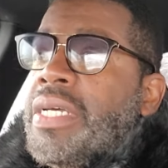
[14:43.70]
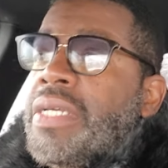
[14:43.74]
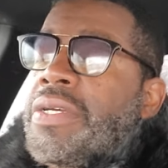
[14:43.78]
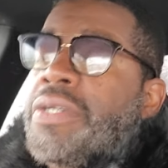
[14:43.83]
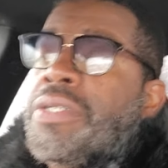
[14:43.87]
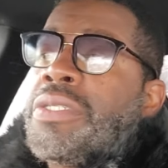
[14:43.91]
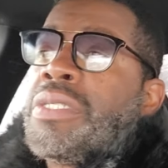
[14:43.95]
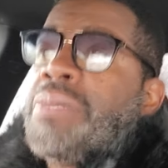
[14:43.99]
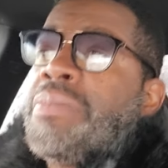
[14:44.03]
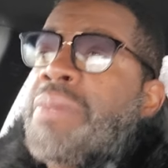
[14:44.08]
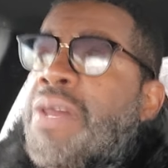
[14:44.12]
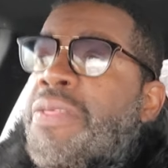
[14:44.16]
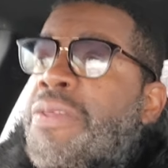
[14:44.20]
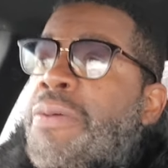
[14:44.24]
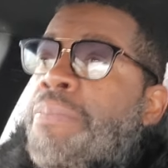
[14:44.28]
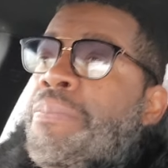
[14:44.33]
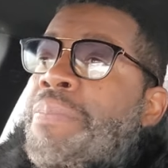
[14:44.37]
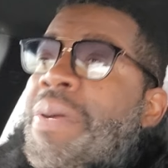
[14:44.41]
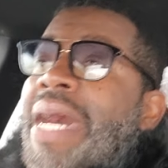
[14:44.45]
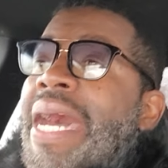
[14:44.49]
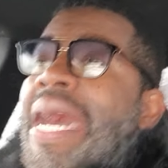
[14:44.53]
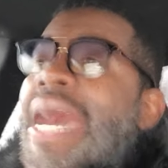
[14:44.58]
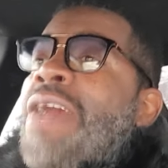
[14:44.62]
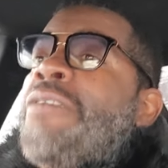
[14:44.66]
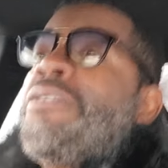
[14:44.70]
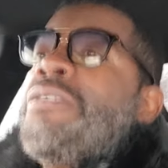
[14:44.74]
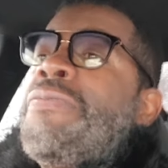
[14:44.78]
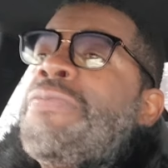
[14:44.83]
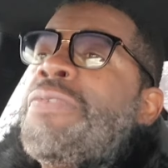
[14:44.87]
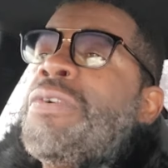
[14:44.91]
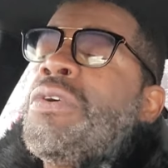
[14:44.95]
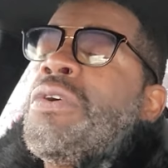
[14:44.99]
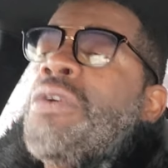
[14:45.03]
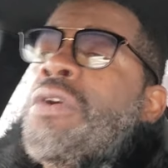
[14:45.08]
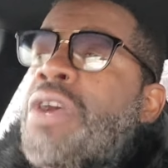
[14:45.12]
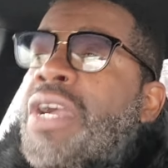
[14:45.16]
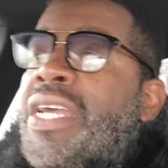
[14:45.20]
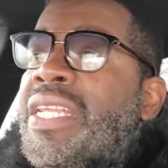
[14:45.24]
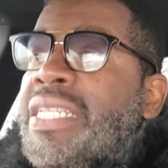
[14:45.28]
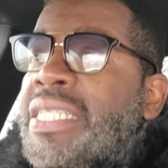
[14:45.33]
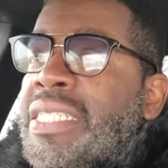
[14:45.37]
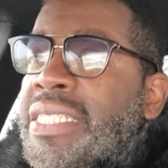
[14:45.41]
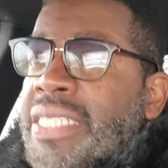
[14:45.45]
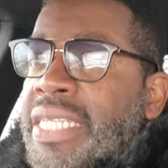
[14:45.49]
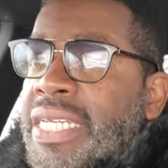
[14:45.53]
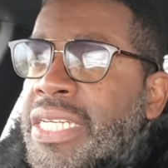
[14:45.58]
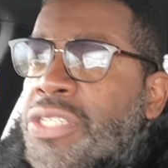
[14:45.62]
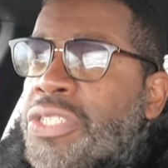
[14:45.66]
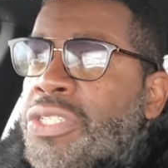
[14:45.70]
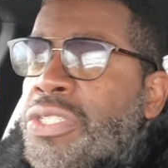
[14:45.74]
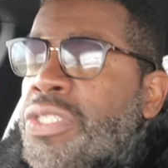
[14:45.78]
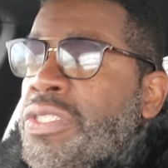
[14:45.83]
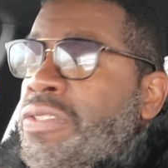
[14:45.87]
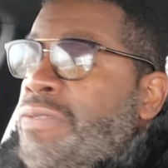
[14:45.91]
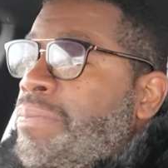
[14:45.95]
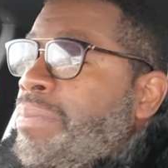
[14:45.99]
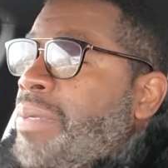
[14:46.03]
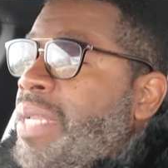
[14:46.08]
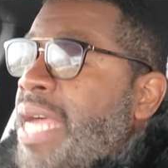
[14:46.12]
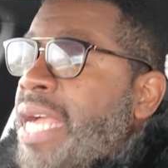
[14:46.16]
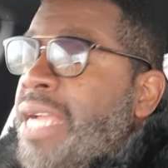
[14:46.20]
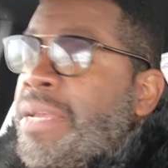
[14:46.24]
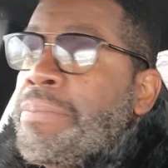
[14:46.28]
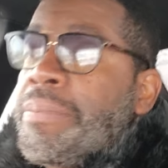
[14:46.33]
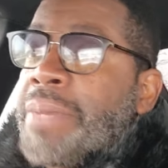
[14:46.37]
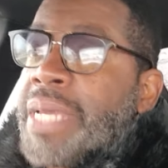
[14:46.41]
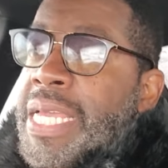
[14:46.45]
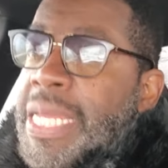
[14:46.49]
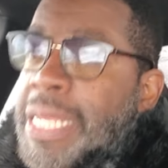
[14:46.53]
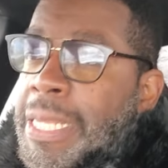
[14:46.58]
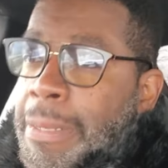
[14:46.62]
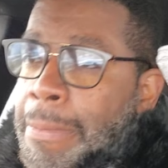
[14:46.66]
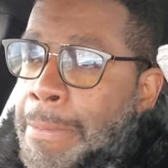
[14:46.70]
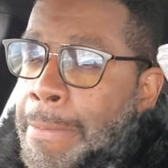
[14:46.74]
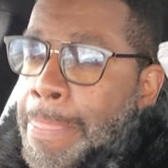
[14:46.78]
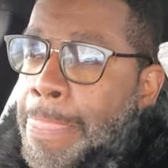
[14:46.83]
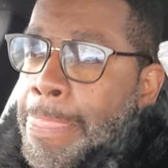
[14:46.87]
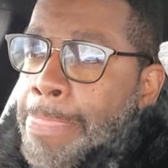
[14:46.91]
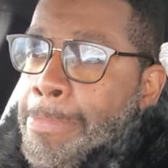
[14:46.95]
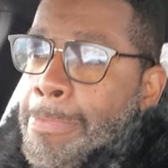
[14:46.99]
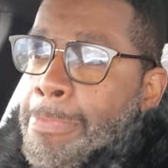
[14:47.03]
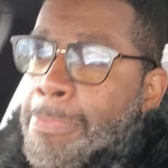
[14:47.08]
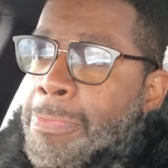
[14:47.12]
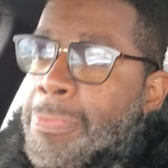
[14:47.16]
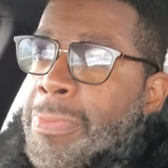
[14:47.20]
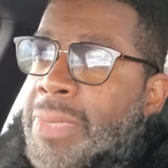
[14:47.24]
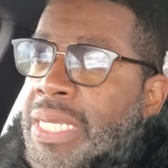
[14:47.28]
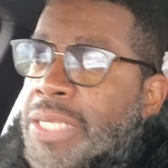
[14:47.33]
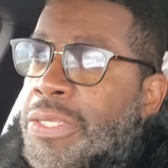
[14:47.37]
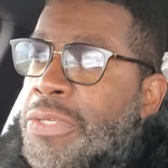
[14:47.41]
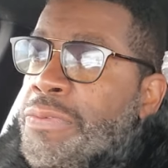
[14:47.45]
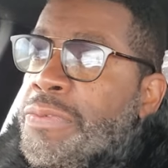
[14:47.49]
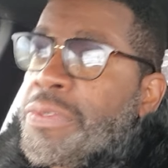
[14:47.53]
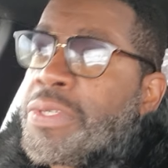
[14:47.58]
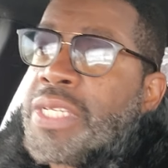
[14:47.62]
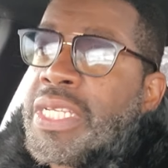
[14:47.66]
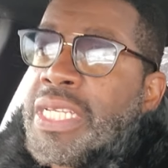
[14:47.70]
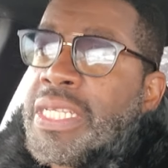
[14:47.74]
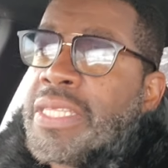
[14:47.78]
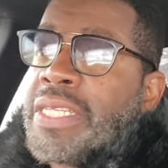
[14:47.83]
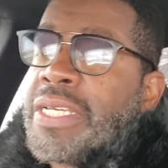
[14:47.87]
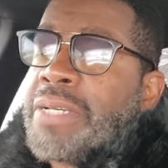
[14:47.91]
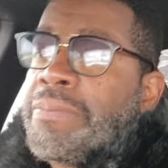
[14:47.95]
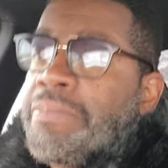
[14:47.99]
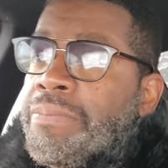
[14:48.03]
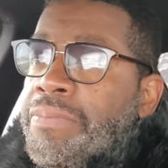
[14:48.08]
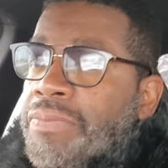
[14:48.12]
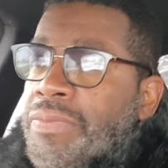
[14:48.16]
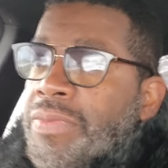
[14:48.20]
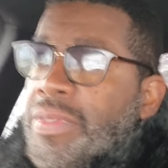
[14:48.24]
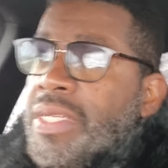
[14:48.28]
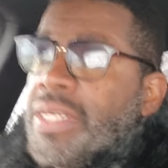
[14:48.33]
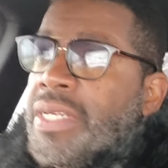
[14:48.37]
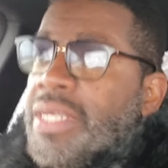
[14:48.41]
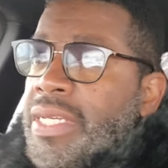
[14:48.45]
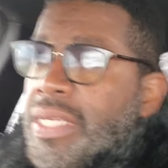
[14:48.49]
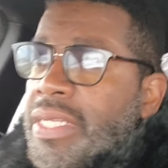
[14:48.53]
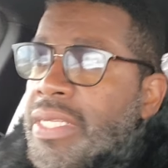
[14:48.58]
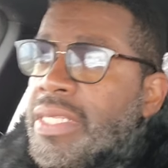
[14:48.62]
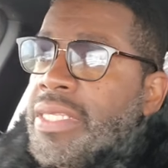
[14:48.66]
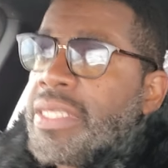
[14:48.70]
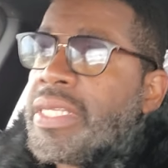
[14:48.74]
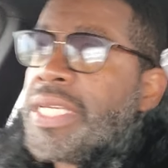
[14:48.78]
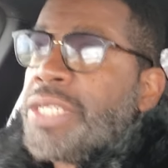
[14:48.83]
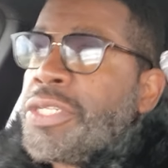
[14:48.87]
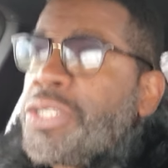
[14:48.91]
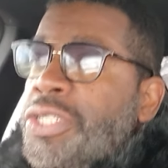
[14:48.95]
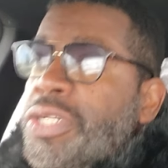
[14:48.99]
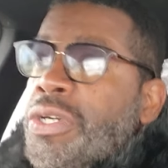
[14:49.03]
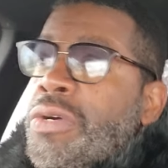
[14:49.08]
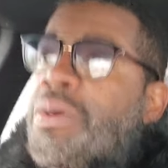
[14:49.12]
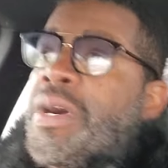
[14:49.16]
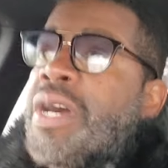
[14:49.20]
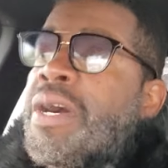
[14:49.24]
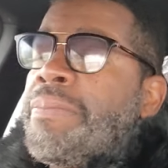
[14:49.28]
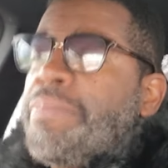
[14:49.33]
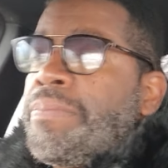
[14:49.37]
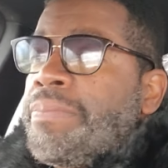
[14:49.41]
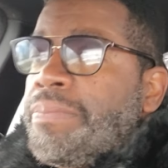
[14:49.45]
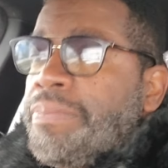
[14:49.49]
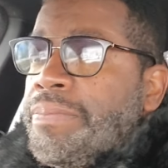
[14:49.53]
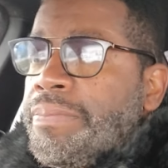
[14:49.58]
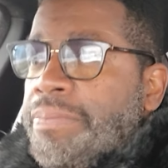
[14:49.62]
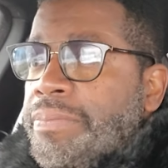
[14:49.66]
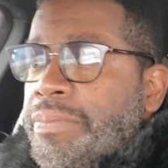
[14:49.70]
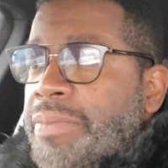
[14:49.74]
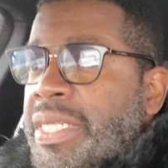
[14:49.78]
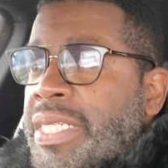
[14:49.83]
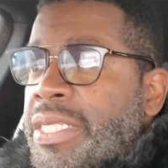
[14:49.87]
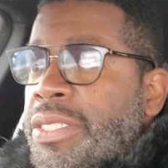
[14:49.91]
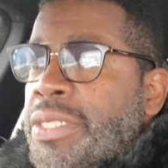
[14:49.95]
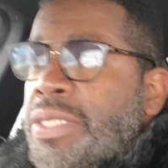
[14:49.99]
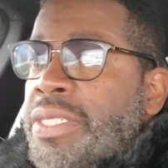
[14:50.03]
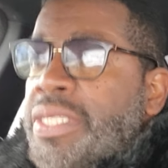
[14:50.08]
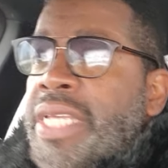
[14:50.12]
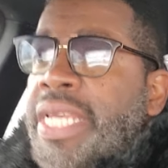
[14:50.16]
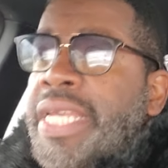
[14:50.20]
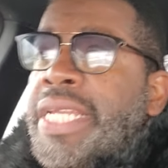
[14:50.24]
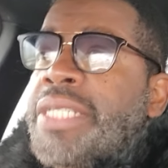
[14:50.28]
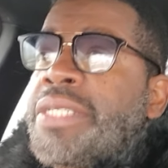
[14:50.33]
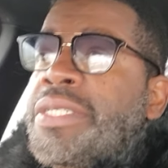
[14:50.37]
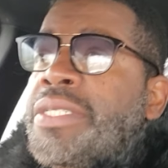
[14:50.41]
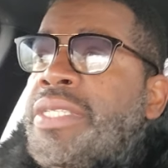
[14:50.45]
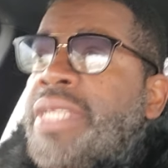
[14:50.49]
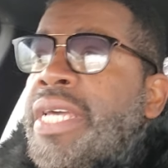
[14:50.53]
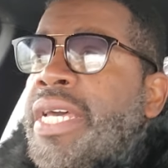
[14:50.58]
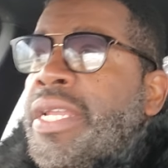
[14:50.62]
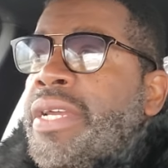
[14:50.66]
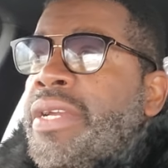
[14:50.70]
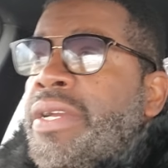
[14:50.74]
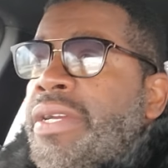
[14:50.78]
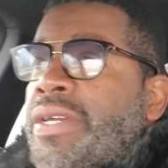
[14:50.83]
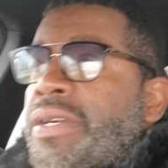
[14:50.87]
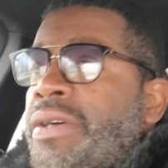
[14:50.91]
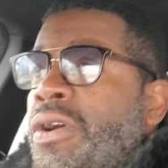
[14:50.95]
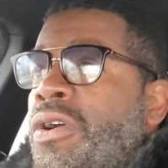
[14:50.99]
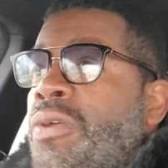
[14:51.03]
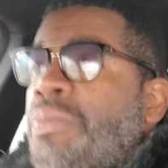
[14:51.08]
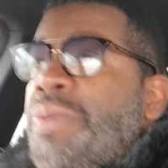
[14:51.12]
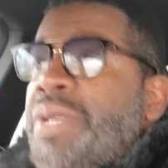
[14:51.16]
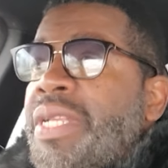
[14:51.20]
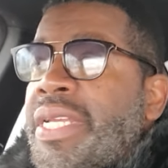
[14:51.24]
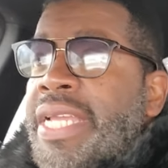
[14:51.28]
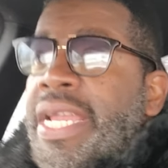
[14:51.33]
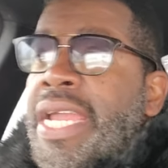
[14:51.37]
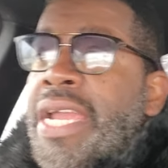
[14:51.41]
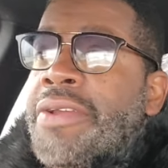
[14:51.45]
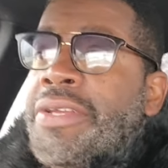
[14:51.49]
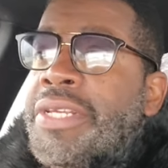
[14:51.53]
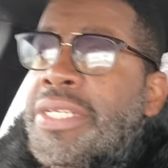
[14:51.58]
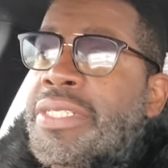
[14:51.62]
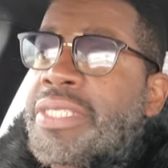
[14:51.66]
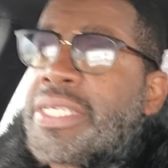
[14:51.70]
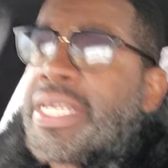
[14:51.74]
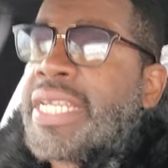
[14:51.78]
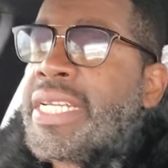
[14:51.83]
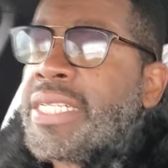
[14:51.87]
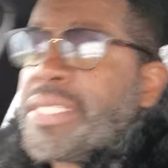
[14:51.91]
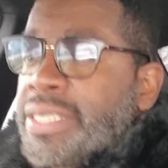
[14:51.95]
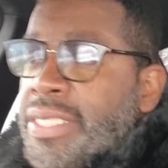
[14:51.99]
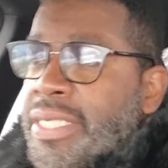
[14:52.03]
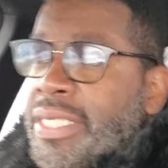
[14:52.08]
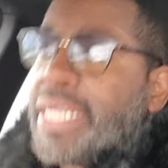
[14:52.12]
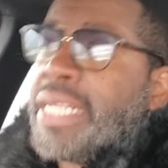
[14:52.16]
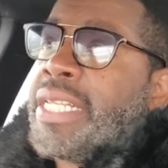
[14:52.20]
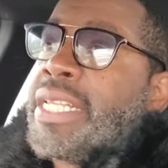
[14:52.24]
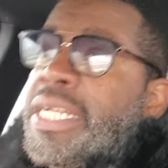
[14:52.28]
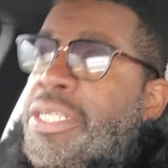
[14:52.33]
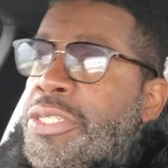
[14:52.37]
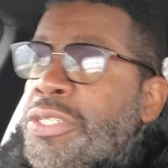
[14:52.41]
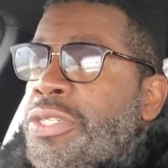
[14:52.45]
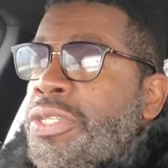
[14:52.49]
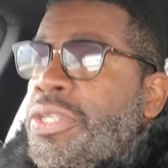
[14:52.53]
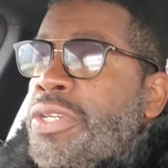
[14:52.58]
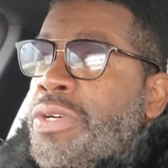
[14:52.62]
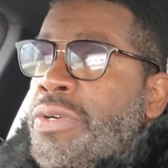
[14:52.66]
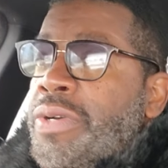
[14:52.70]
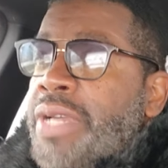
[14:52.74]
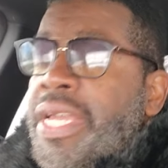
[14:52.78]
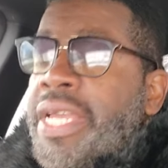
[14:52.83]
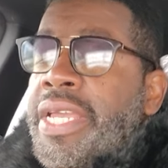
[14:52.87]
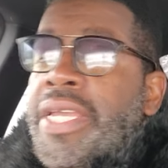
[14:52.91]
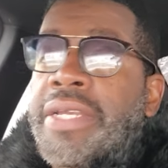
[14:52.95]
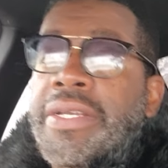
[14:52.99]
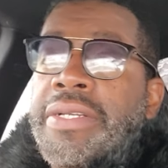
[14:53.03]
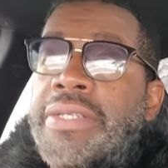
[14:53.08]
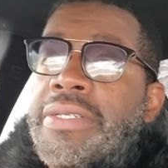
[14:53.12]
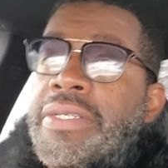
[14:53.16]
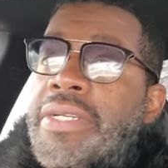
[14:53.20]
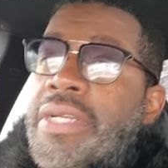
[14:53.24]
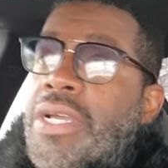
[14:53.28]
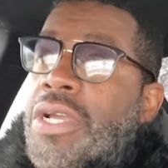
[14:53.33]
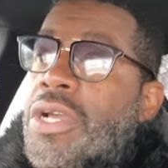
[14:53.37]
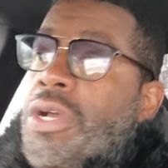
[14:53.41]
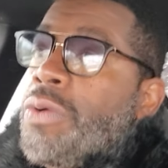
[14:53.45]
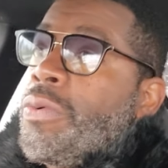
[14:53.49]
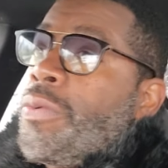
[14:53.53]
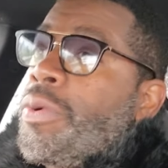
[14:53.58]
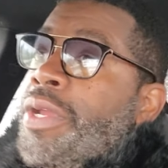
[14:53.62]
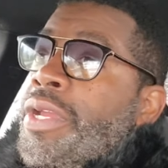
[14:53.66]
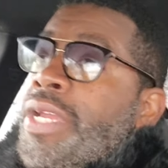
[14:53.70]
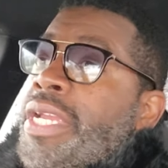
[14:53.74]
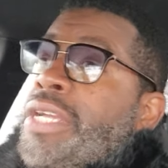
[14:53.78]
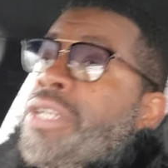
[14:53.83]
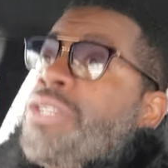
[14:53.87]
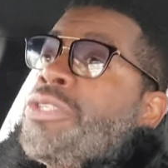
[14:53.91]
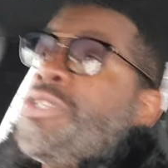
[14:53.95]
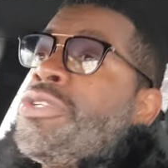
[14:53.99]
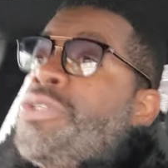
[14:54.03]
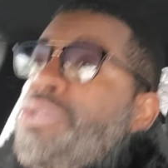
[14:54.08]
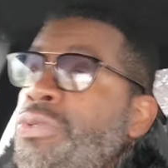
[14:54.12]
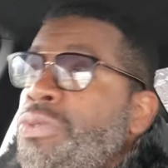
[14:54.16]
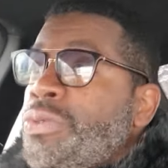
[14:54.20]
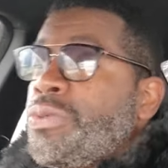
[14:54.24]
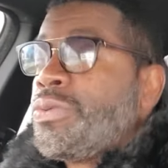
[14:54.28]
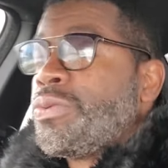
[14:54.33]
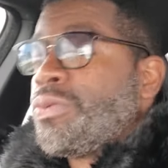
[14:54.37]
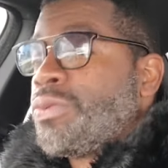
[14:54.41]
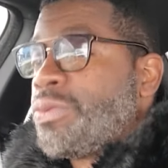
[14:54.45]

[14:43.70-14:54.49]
There's some other powerful organizations of black men. And you've seen them. They show up in states that are open carry states, and they let you know, hey, we're here too.